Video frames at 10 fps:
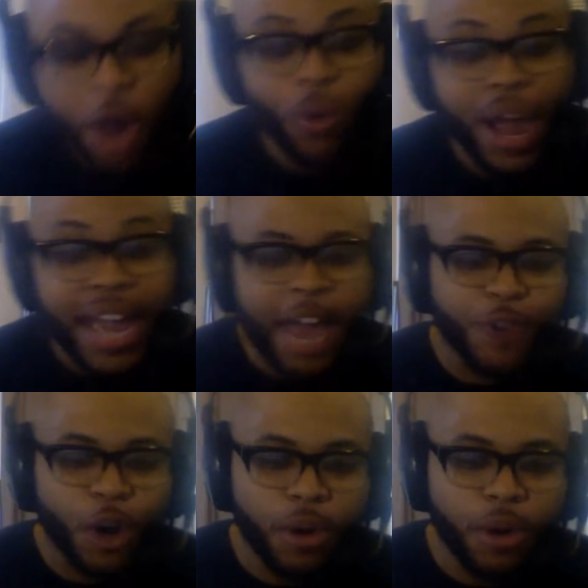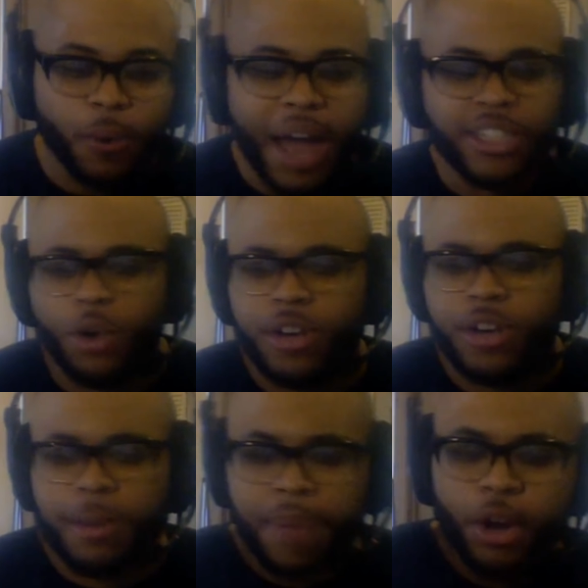right after her and Rockstar
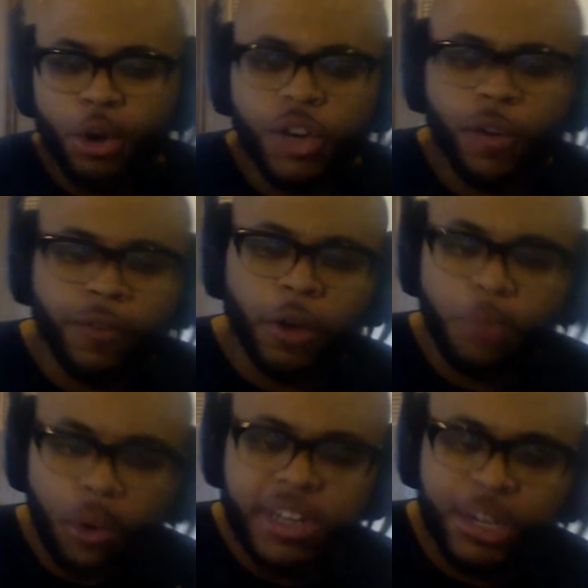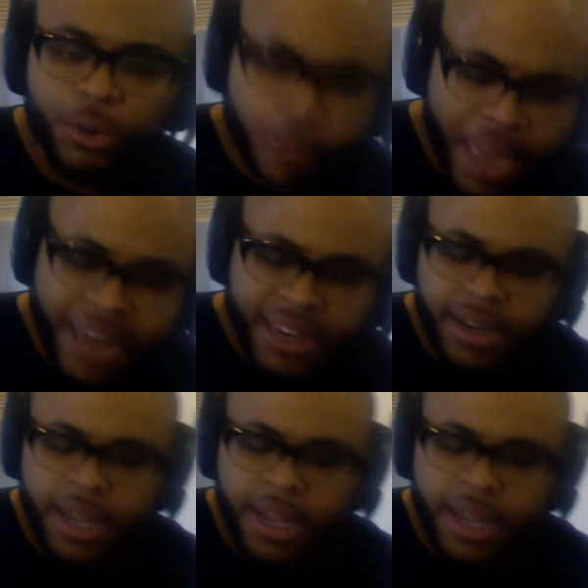debate who should feel more disrespected,